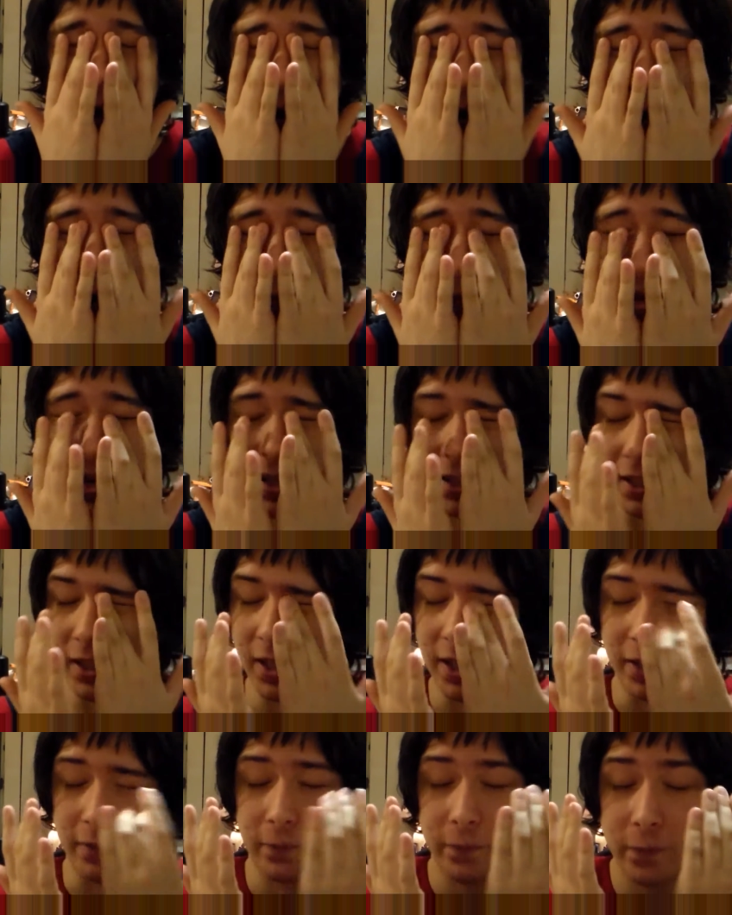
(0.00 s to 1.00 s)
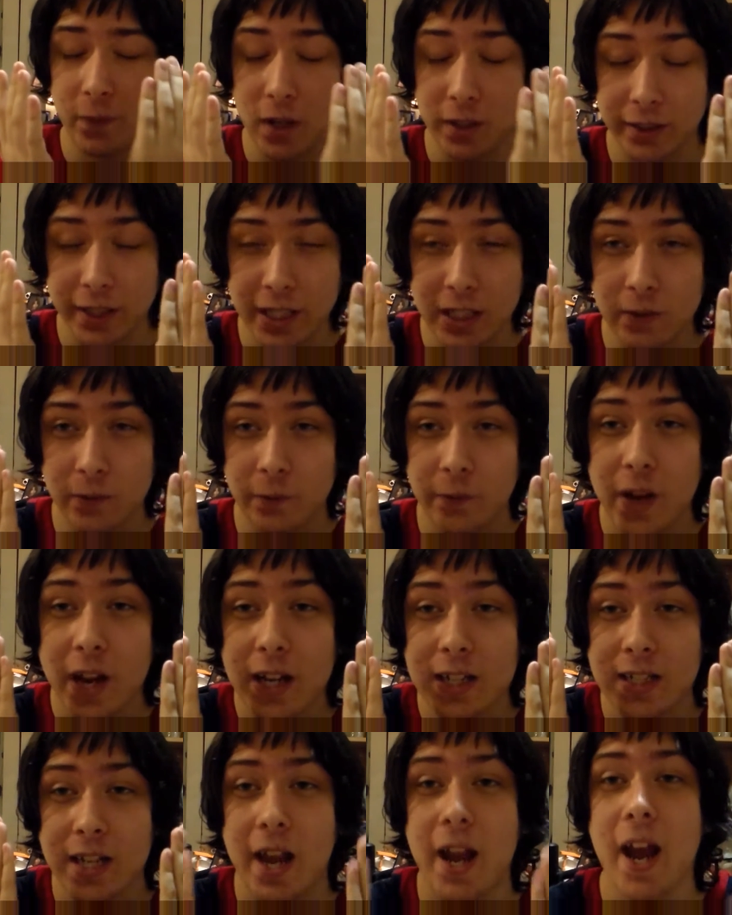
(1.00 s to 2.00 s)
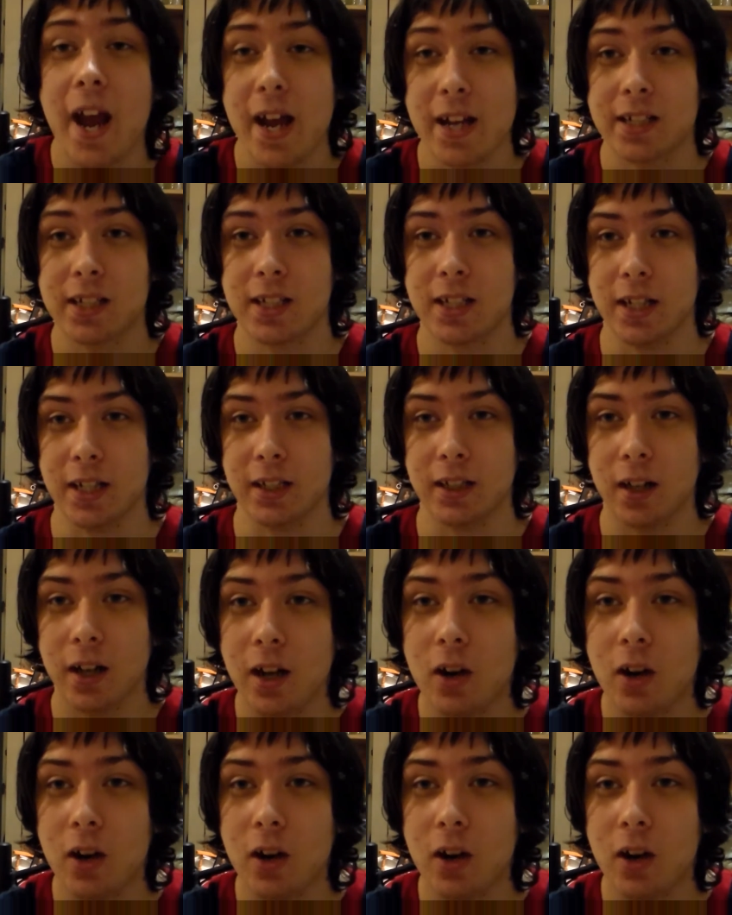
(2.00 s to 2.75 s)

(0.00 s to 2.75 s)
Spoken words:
oh my god, fucking fantastic.